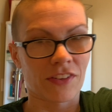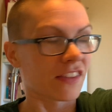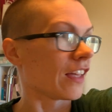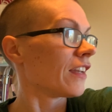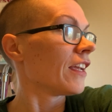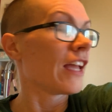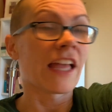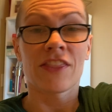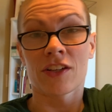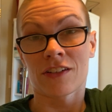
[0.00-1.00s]
like that,
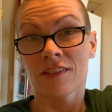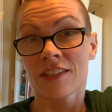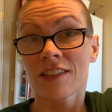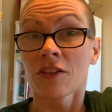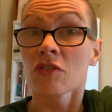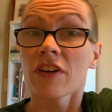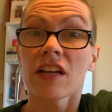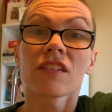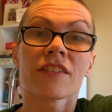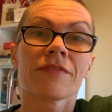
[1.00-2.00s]
and they're still
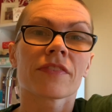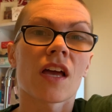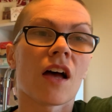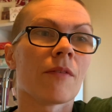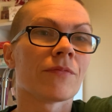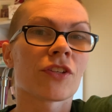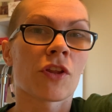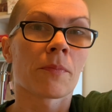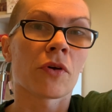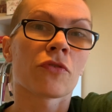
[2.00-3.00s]
around. So
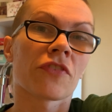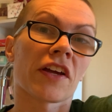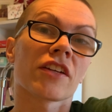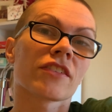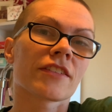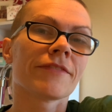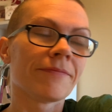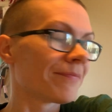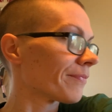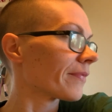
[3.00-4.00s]
they're both fighters.
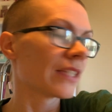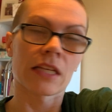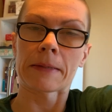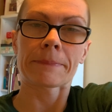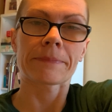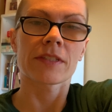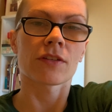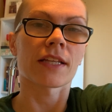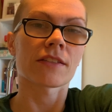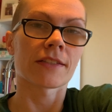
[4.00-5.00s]
Yeah. So
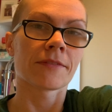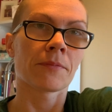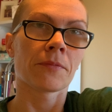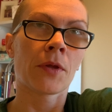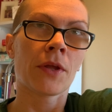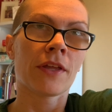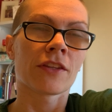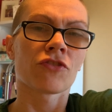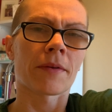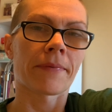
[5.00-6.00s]
that's
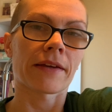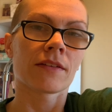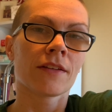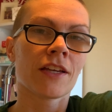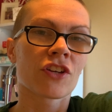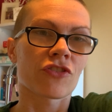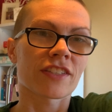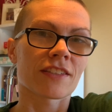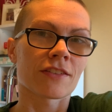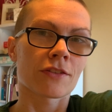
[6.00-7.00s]
the dream pick.
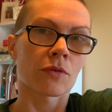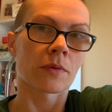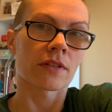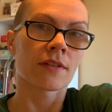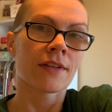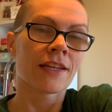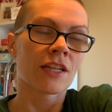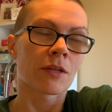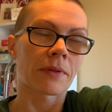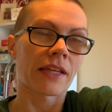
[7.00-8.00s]
Kristen Stewart
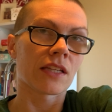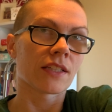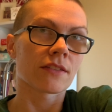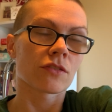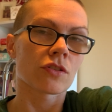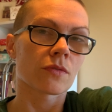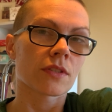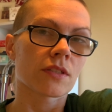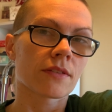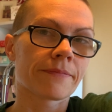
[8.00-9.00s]
to play Leisel
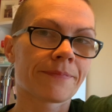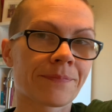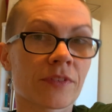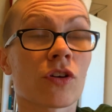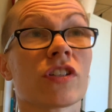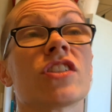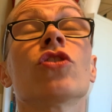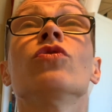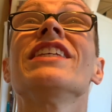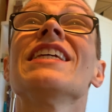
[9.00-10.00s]
Jones. Or
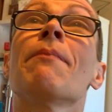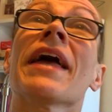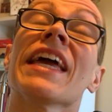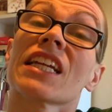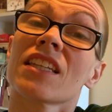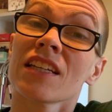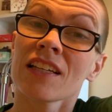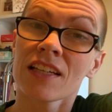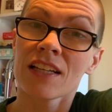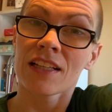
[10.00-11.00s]
to depict
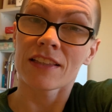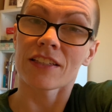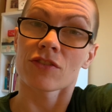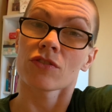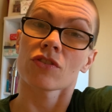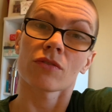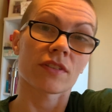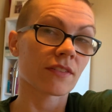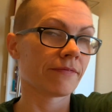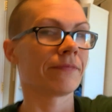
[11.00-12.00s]
Leisel
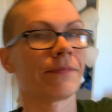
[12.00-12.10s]
Jones.